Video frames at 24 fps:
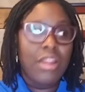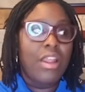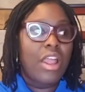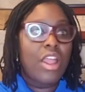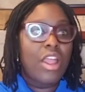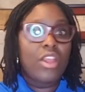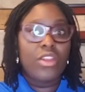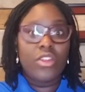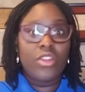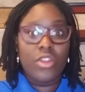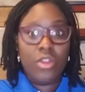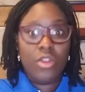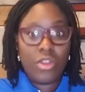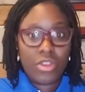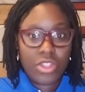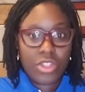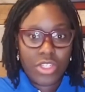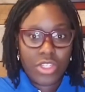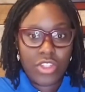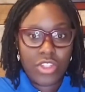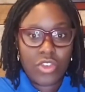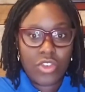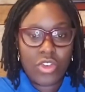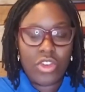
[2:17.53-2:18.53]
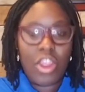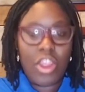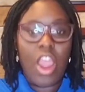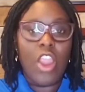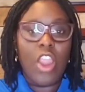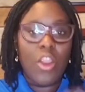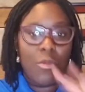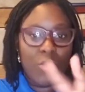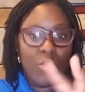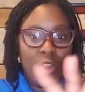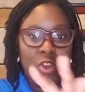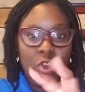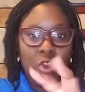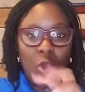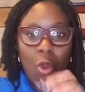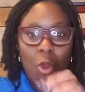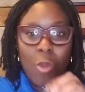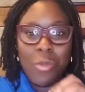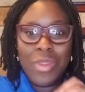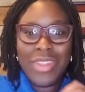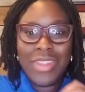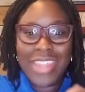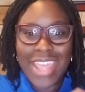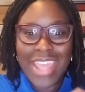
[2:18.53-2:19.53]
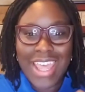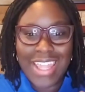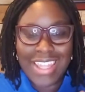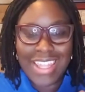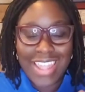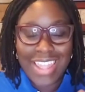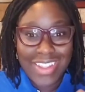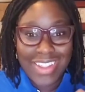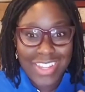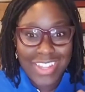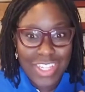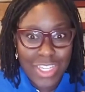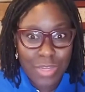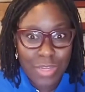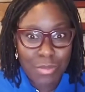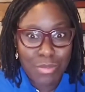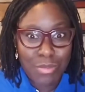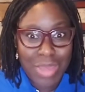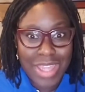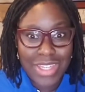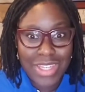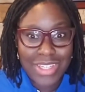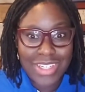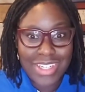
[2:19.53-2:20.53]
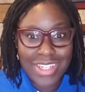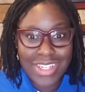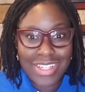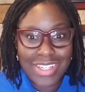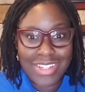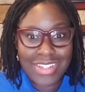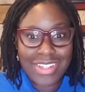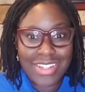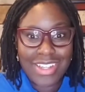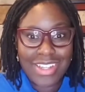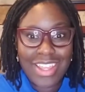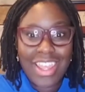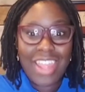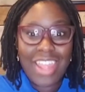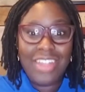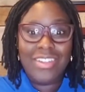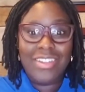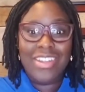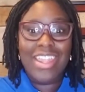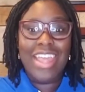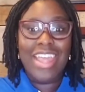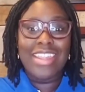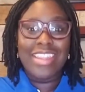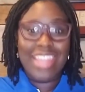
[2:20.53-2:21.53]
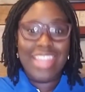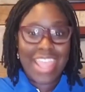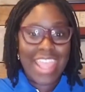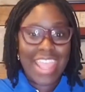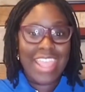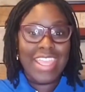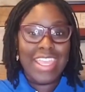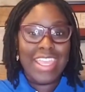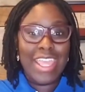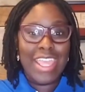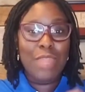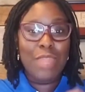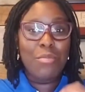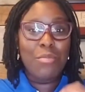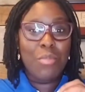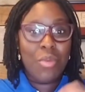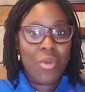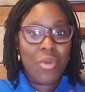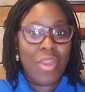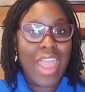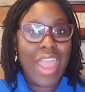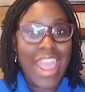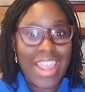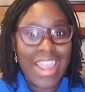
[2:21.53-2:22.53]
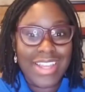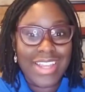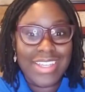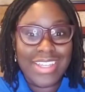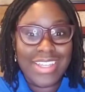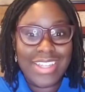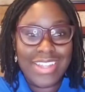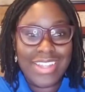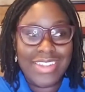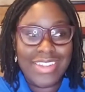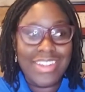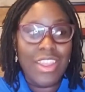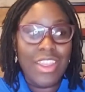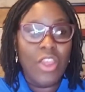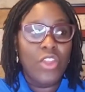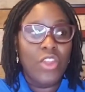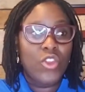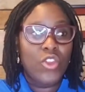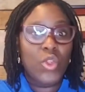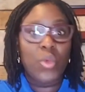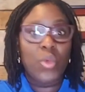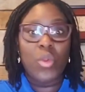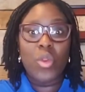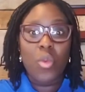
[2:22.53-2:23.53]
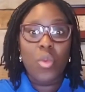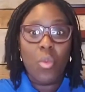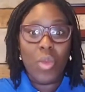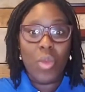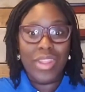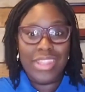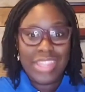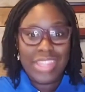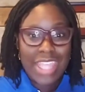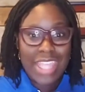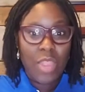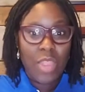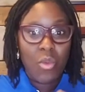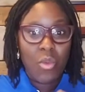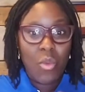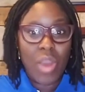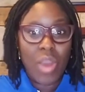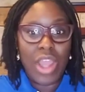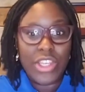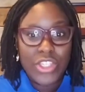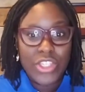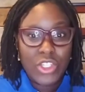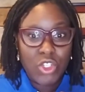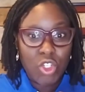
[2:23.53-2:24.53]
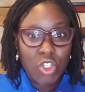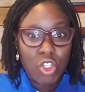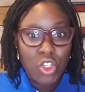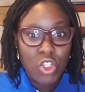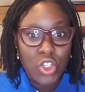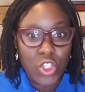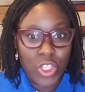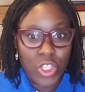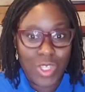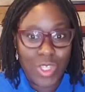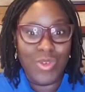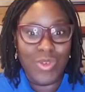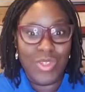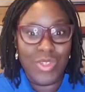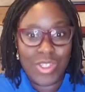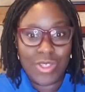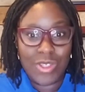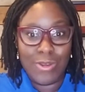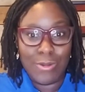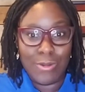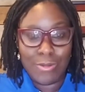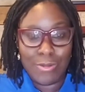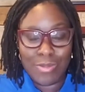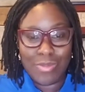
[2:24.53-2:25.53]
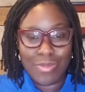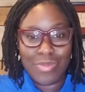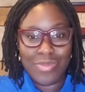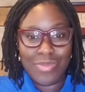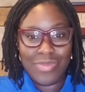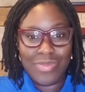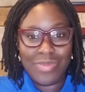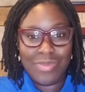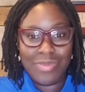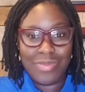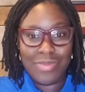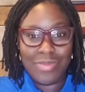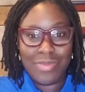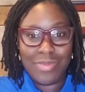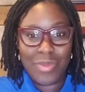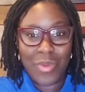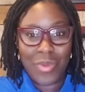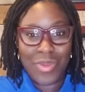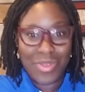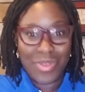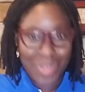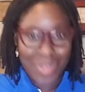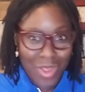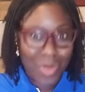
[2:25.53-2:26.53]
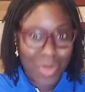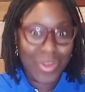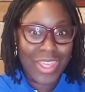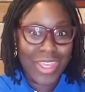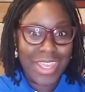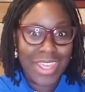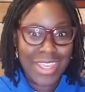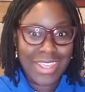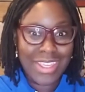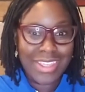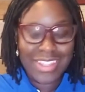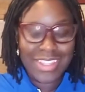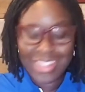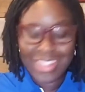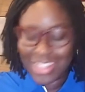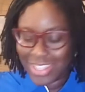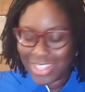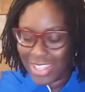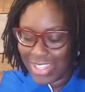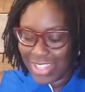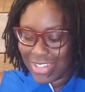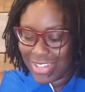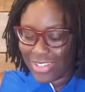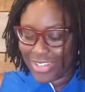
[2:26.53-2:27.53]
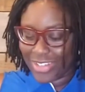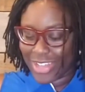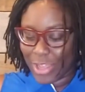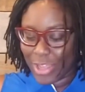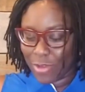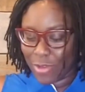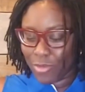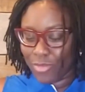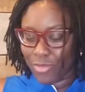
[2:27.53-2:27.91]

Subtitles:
your children are absorbing that like sponges so that they can practice doing what they watched you do. Okay? So,